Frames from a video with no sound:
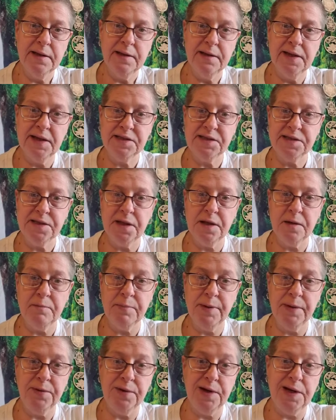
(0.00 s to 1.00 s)
That's not
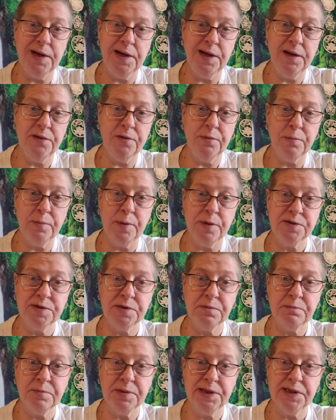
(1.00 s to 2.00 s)
about any other
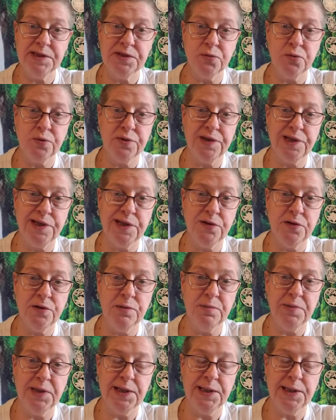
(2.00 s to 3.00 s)
person, place, or thing on
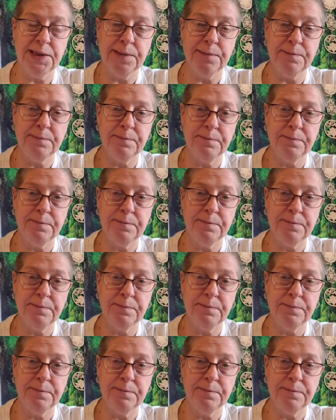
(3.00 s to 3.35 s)
the planet.